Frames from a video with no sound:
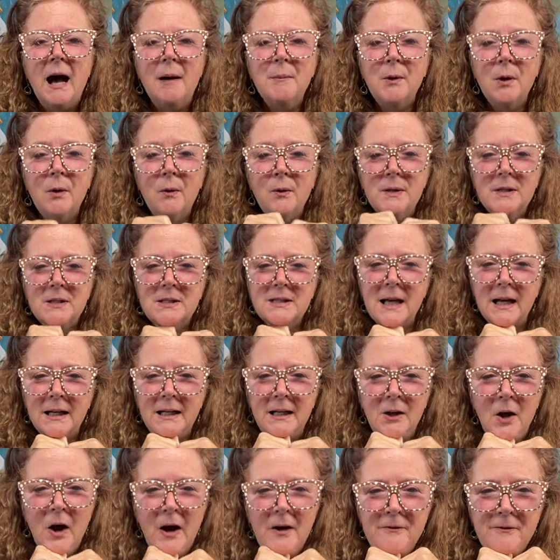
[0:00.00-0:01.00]
I'm
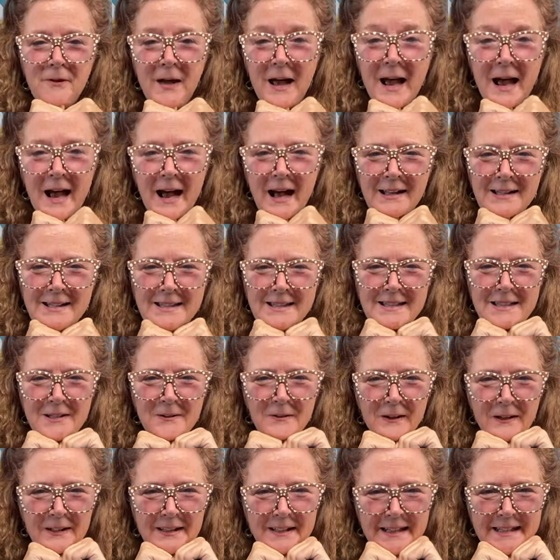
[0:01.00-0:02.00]
signing off. I'll
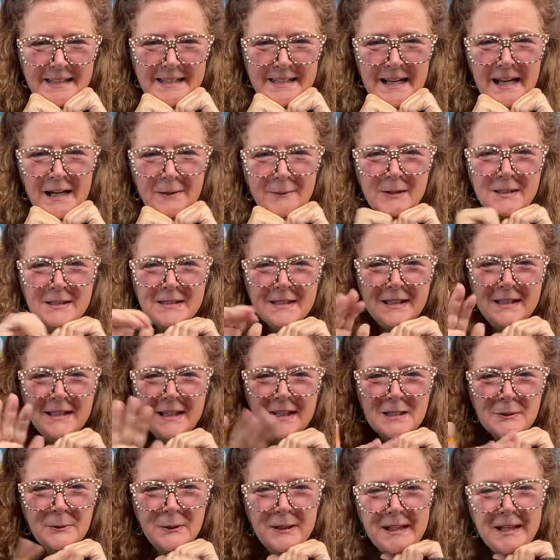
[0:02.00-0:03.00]
see you all next time. I'll see
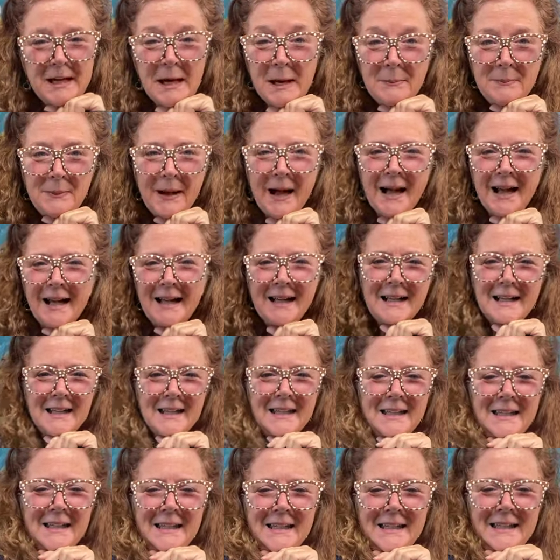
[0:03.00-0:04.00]
you next week.
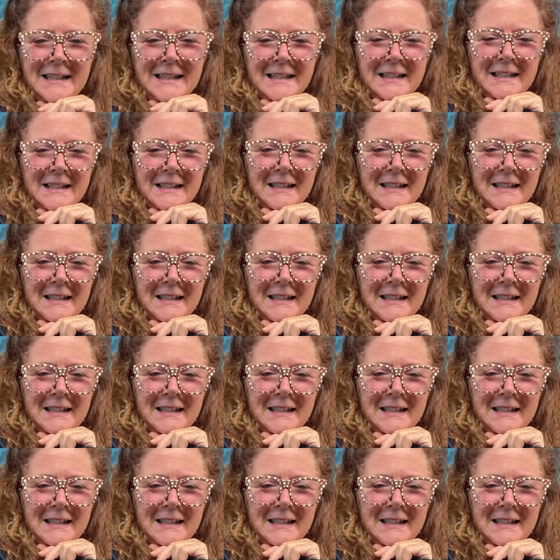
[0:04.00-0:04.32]
Bye.